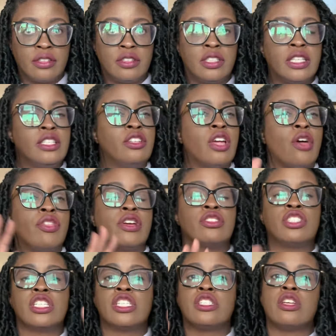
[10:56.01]
Then, you know, there's
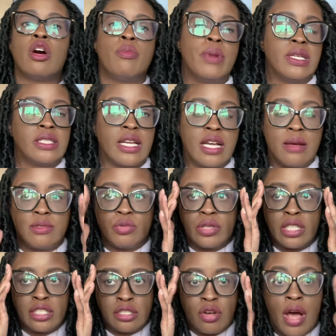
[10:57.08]
just so much that comes with
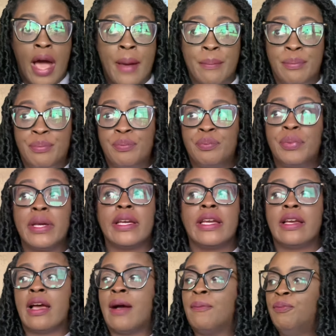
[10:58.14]
it. So I'm picking
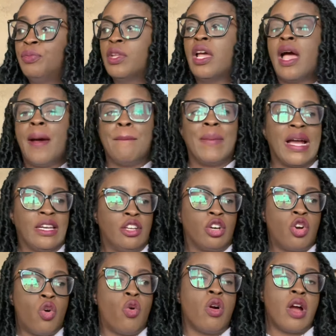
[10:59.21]
up my
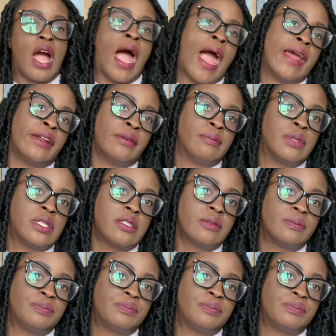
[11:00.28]
decor items